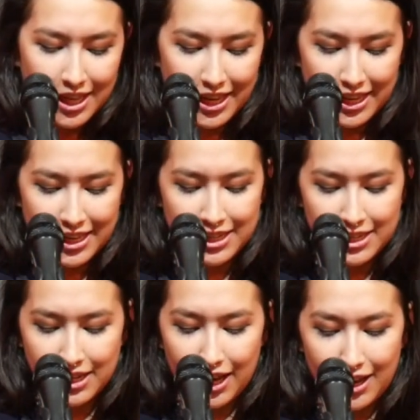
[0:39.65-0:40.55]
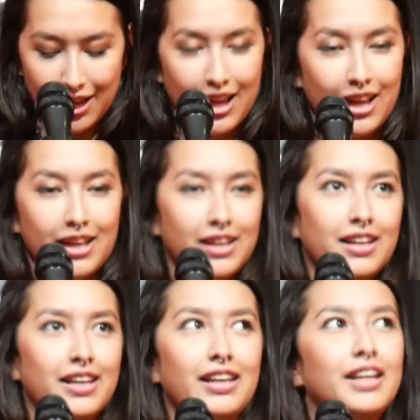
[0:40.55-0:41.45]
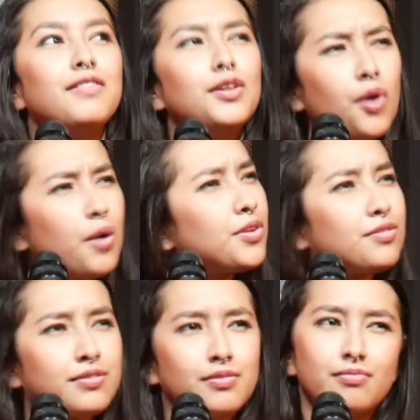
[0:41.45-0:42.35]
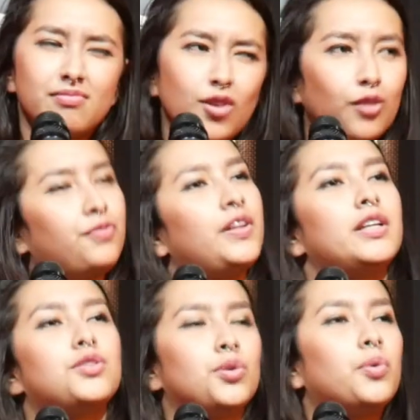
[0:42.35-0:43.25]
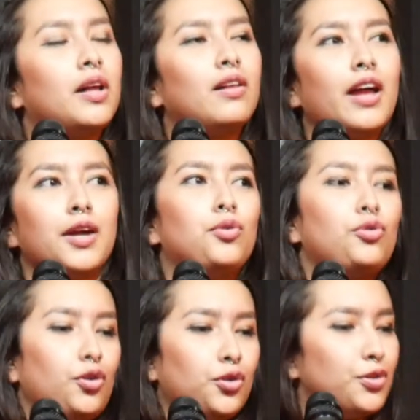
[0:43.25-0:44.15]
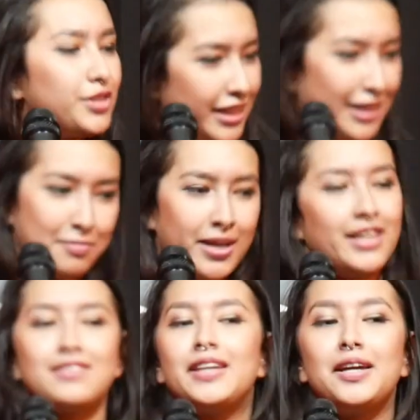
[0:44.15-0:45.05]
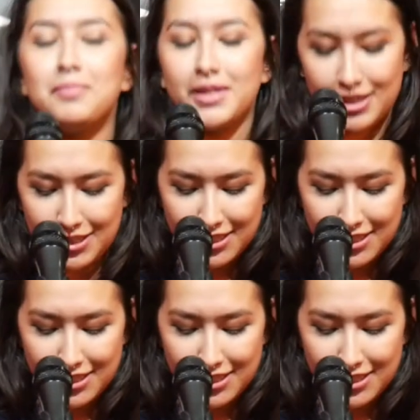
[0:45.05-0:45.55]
And even though I was not feeling too well, I could not contain my excitement.